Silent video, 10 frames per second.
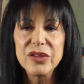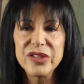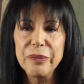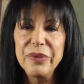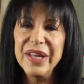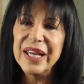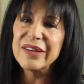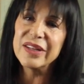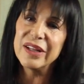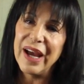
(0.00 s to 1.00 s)
Some
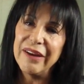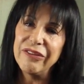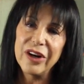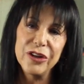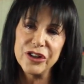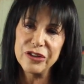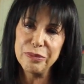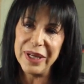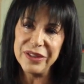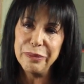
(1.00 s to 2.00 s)
things in life are
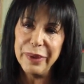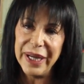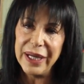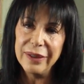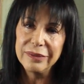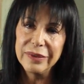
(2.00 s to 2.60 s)
just meant to be.